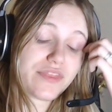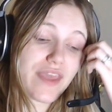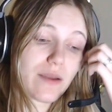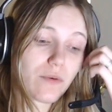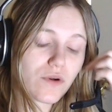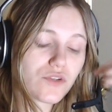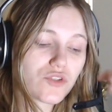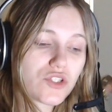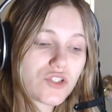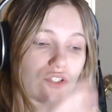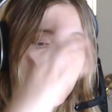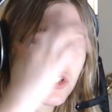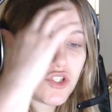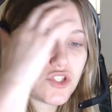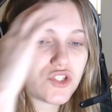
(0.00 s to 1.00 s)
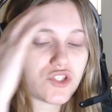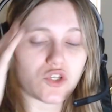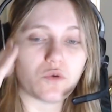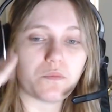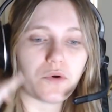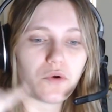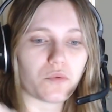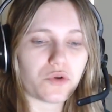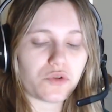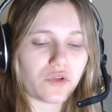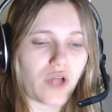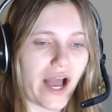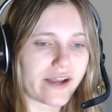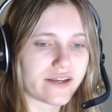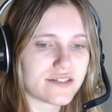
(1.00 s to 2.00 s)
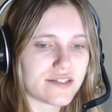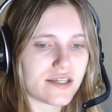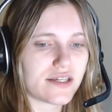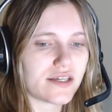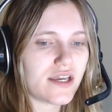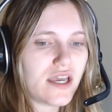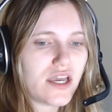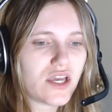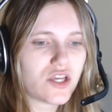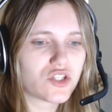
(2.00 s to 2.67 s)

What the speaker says: They were just super relaxing,